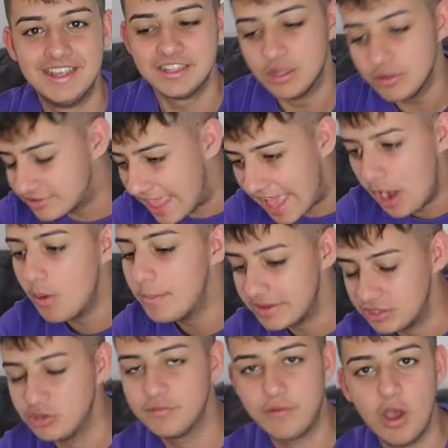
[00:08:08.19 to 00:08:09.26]
Don't tell me
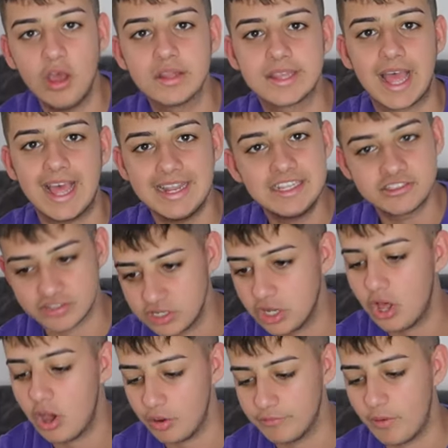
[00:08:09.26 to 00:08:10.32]
you've heard that. At least
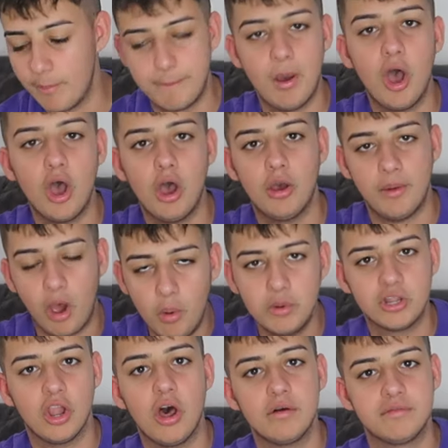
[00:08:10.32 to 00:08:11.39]
laugh on purpose. I would
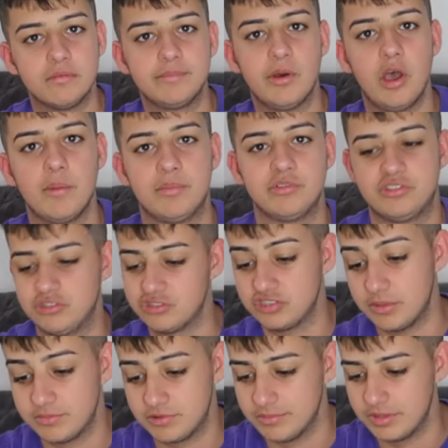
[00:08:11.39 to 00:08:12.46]
laugh on purpose to
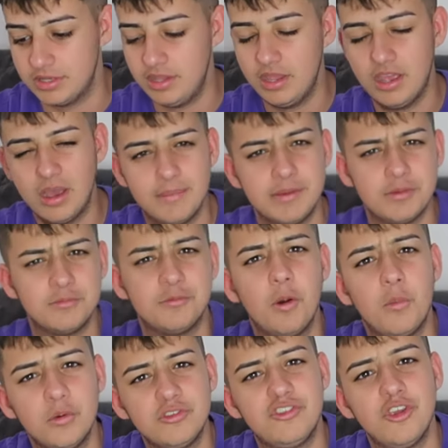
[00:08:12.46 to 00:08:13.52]
sub to me. I mean,
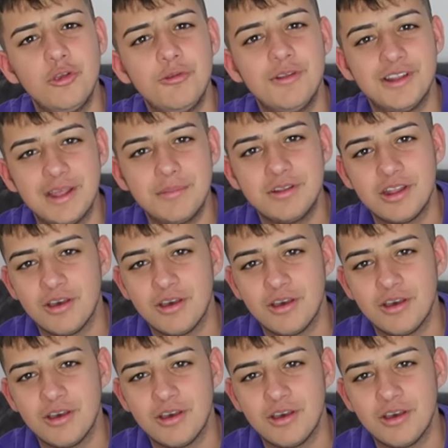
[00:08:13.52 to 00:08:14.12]
would you? Let me